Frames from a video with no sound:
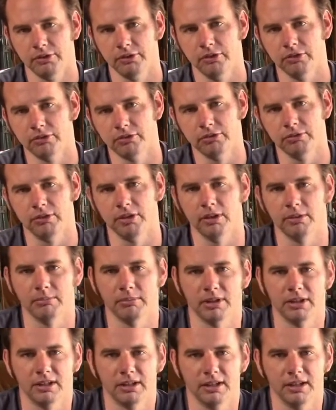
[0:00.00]
trim
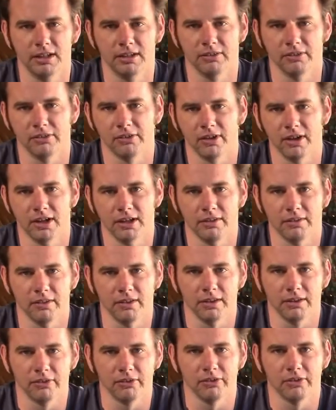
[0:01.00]
inside of
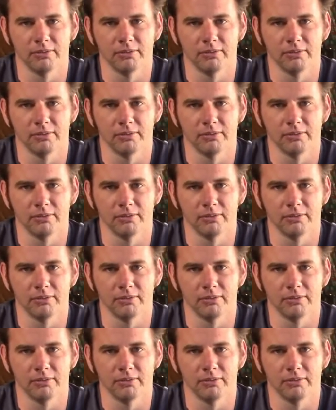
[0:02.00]
this.